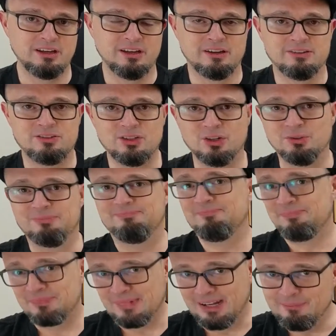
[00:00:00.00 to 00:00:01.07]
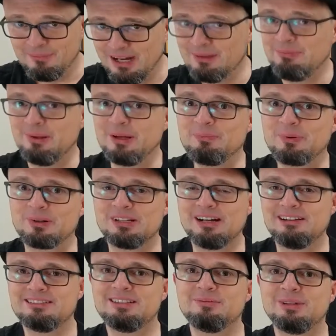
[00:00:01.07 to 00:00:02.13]
So I might be
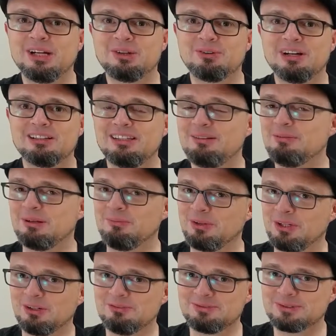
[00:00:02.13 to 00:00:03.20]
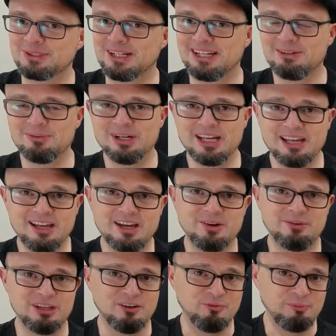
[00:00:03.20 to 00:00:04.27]
pronouncing them incorrectly, but I'm going to go for it anyway.
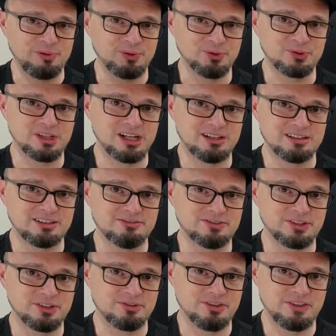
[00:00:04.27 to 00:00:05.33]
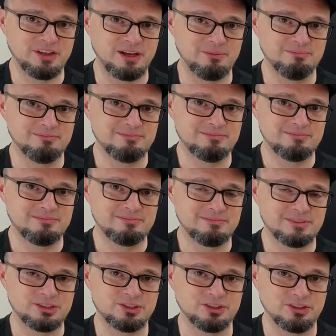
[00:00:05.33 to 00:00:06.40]
We have pulgar for your thumb,
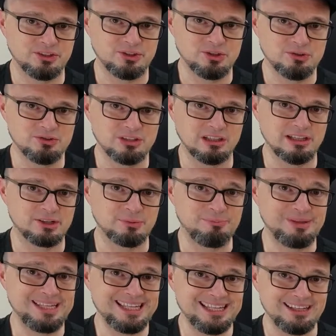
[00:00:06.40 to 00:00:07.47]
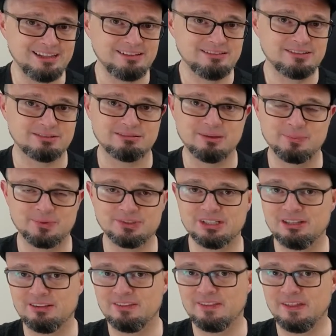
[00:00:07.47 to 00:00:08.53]
so you'll use the letter P to
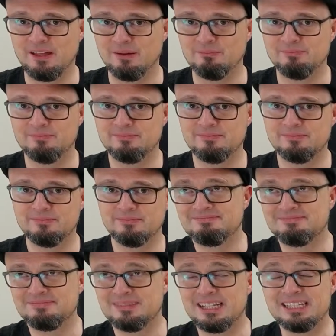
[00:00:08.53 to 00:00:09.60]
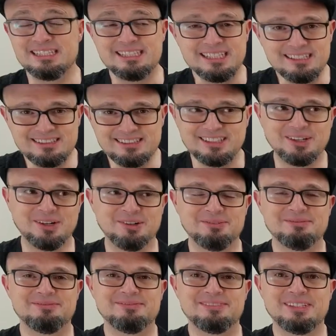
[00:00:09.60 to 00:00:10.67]
represent thumb. Indicio
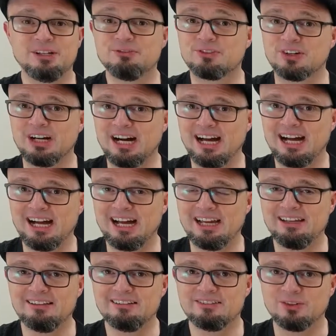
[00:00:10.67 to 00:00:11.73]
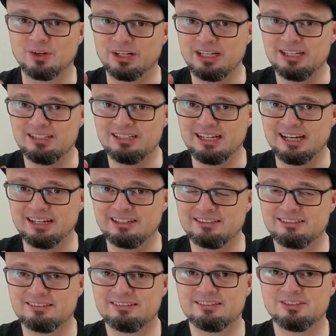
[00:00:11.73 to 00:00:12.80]
for I, or index,
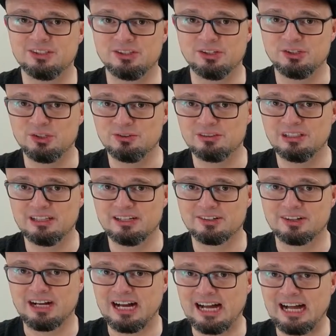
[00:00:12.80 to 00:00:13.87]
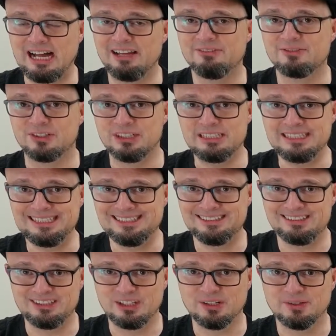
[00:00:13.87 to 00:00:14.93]
so they'll use the letter I for
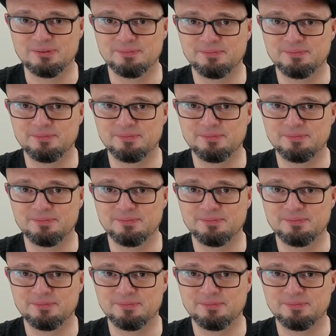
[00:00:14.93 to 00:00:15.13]
indicio.